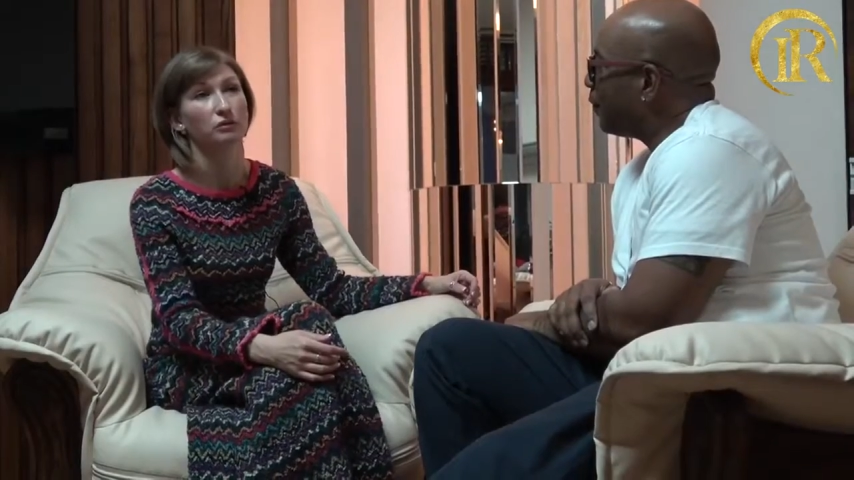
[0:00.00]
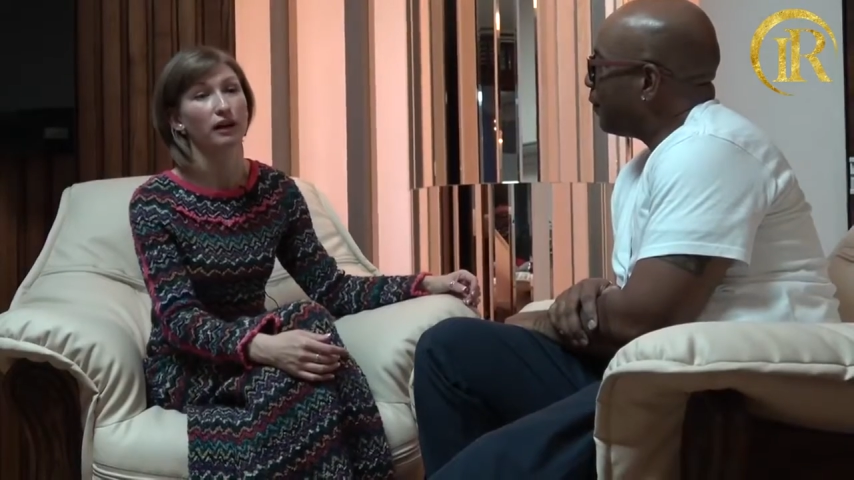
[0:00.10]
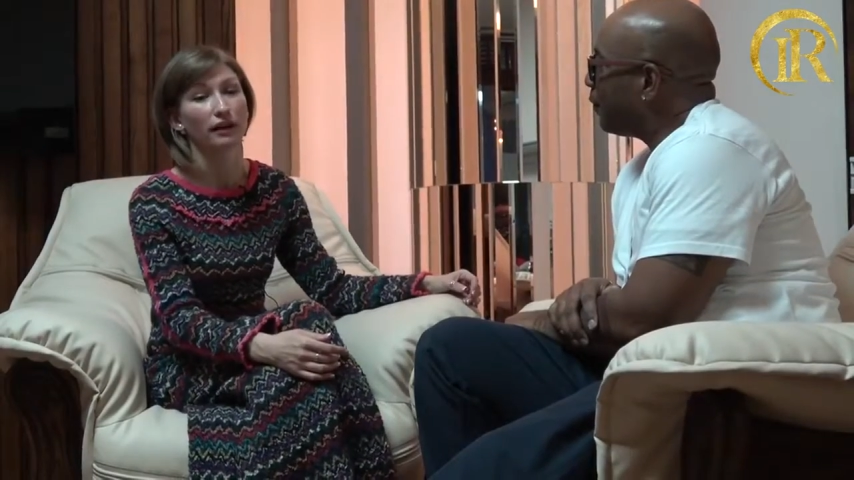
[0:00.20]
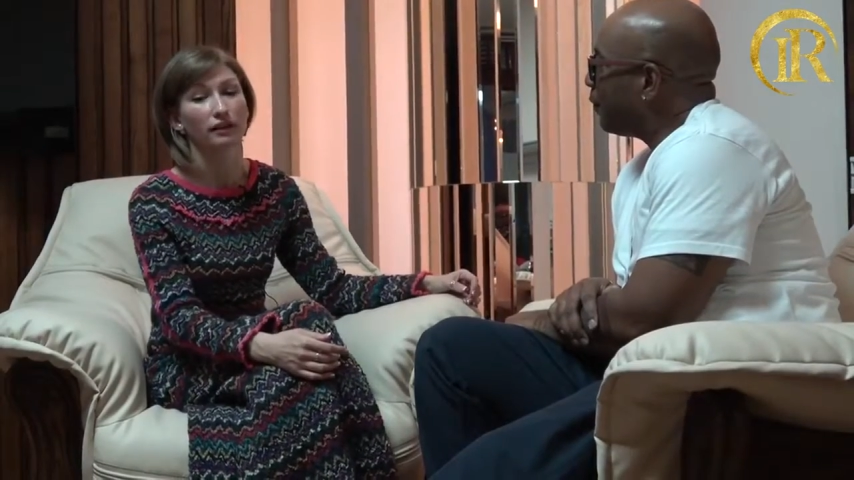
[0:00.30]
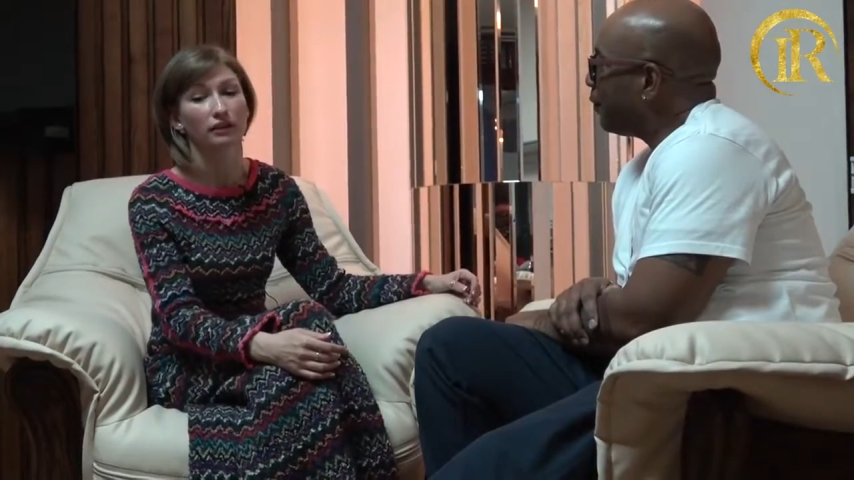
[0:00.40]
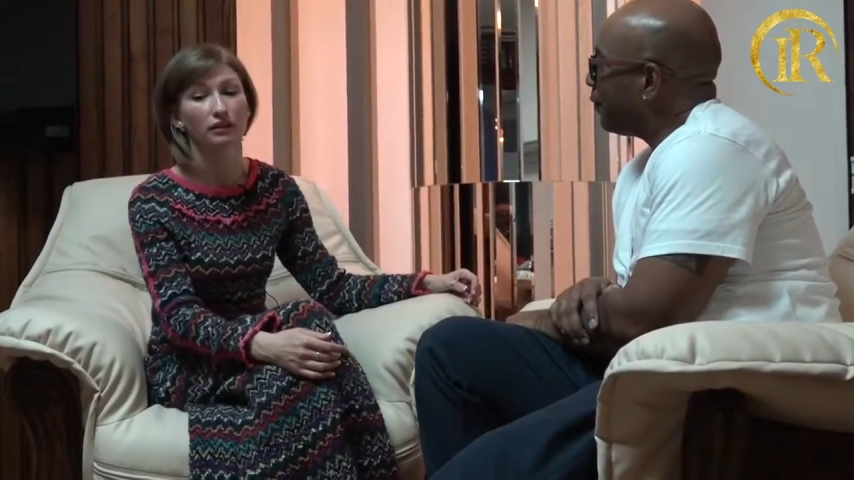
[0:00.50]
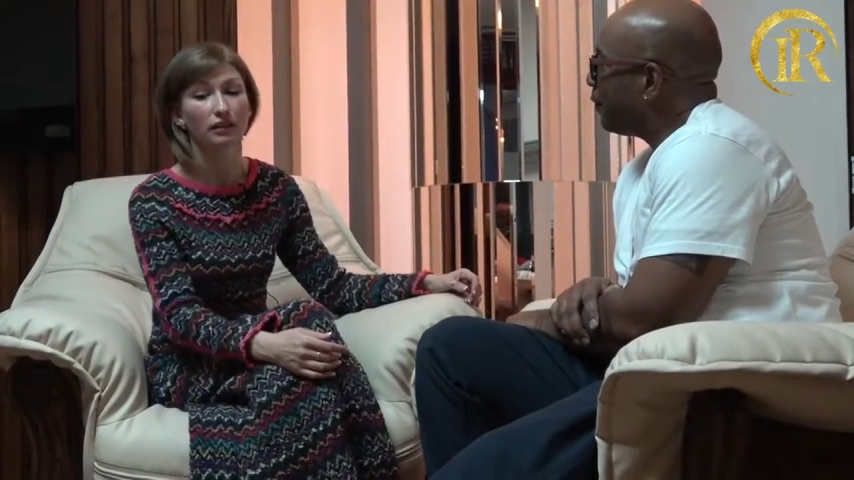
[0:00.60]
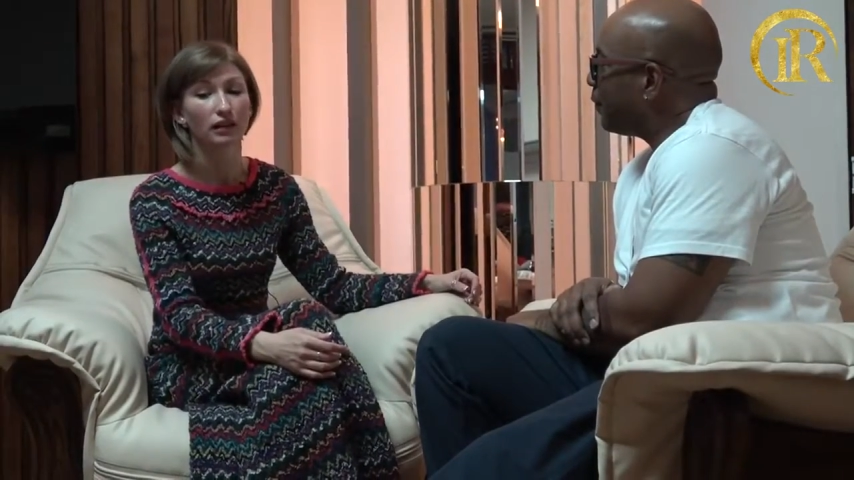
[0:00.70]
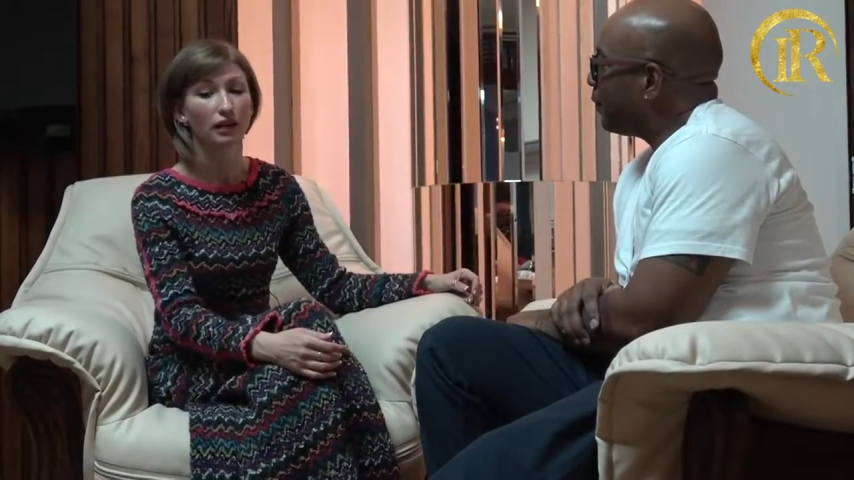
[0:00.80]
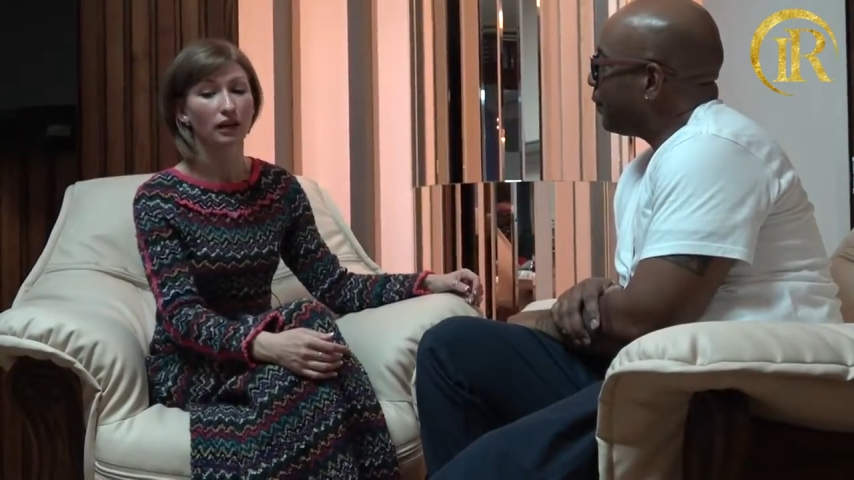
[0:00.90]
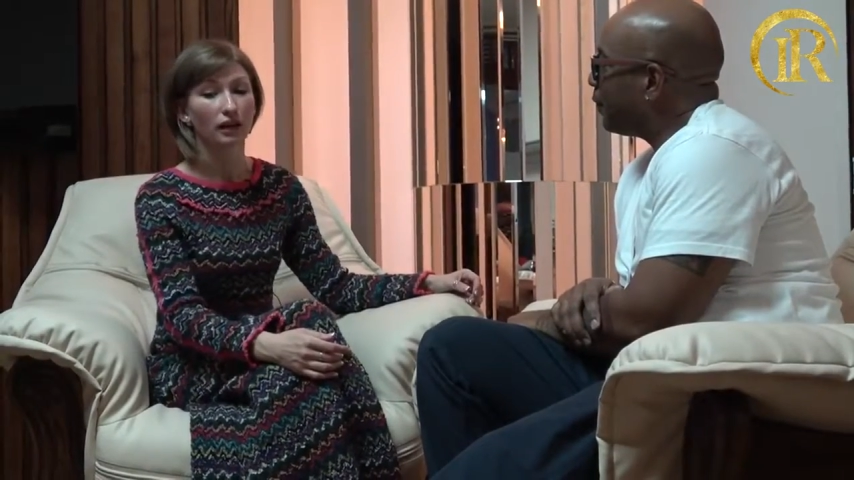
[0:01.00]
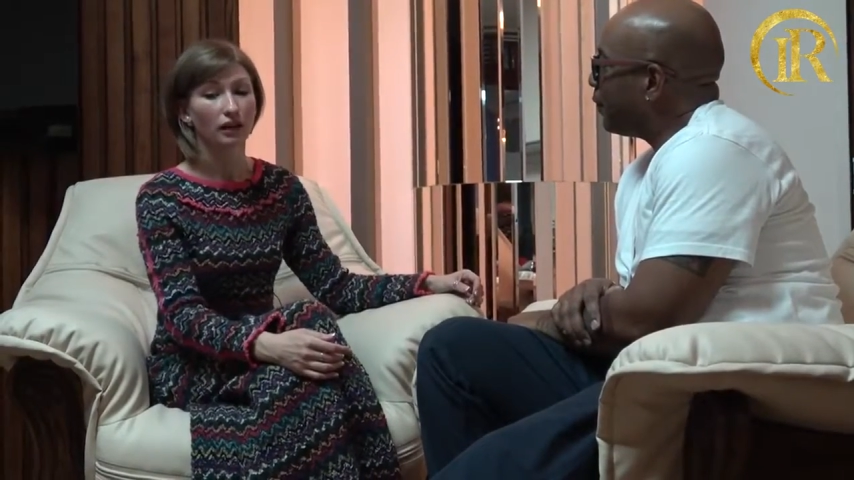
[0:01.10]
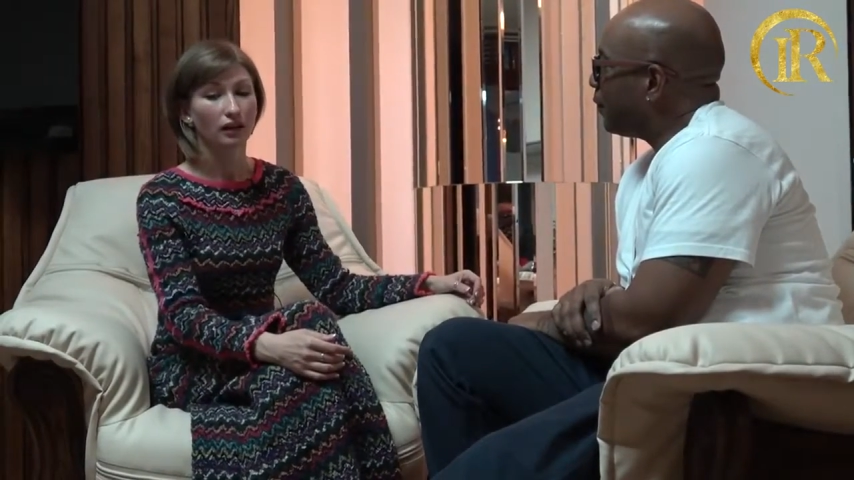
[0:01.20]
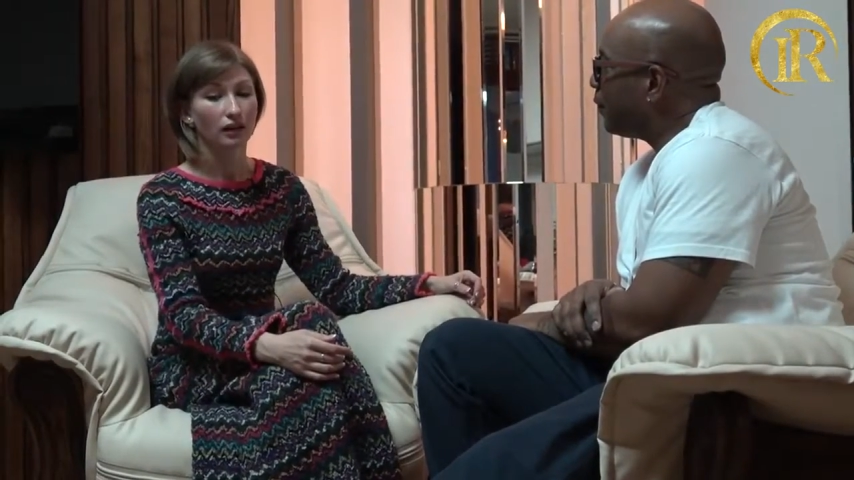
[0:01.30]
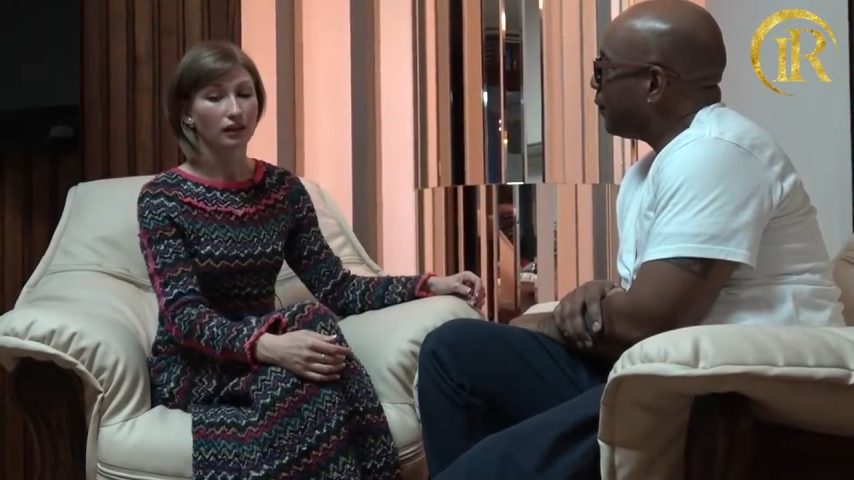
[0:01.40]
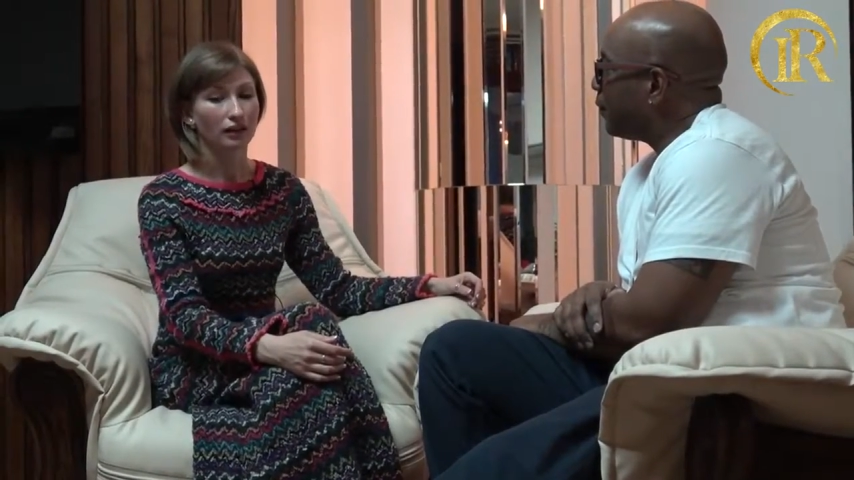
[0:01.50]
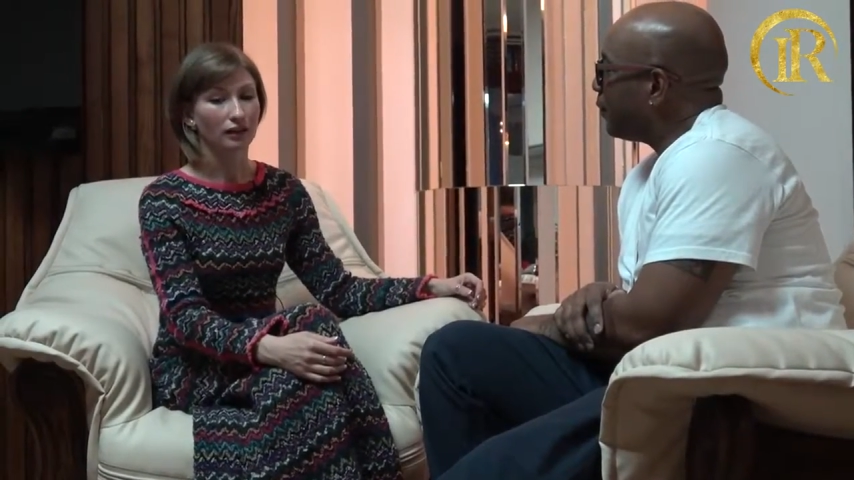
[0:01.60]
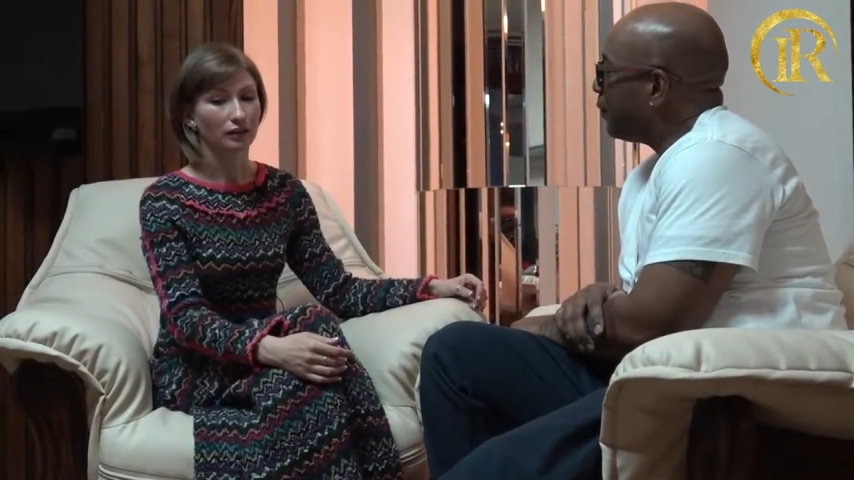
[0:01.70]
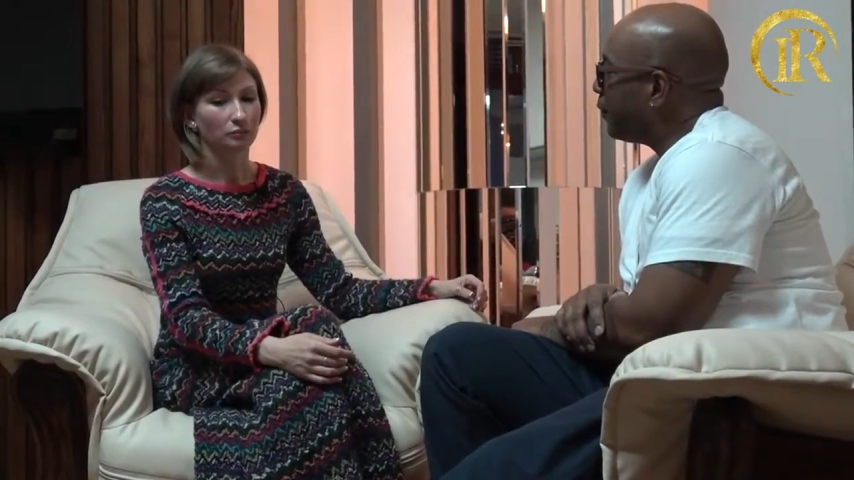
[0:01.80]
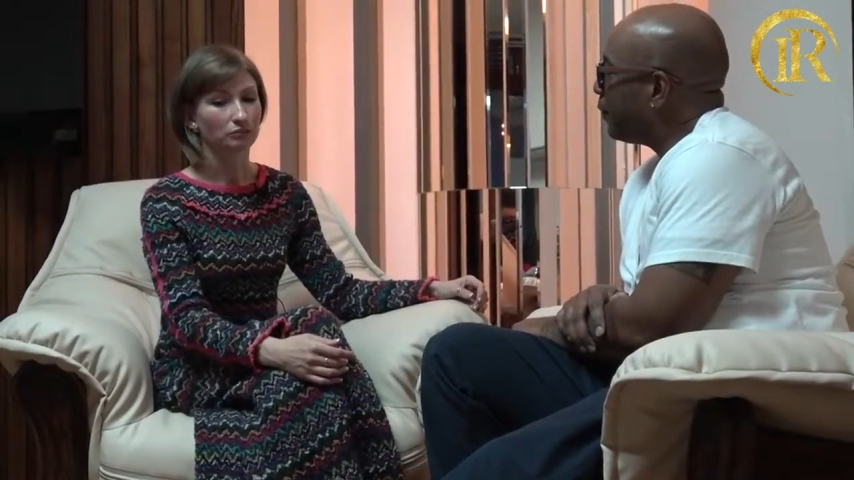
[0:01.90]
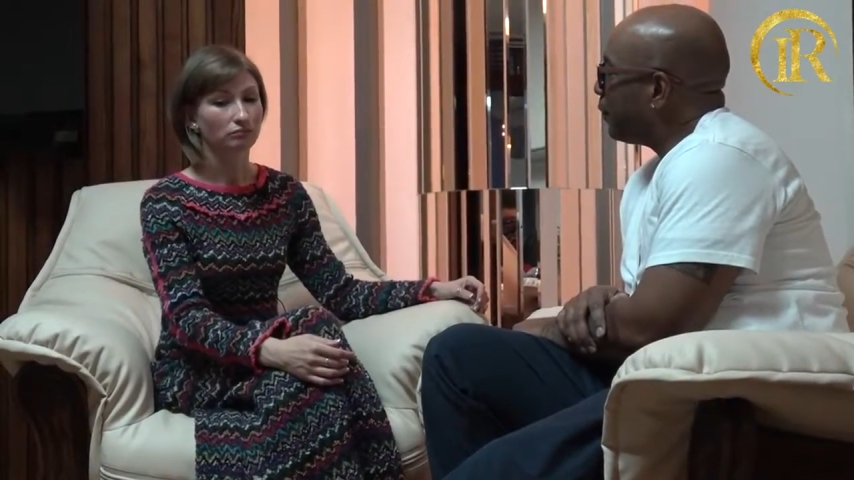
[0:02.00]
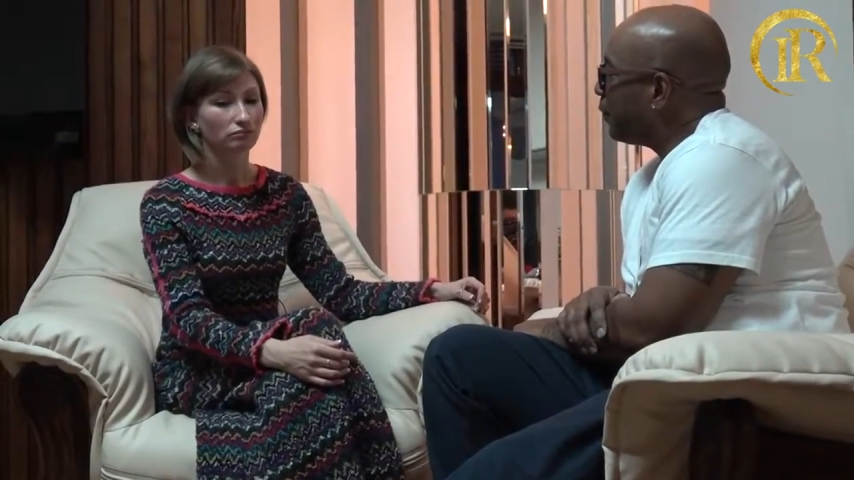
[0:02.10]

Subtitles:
to find a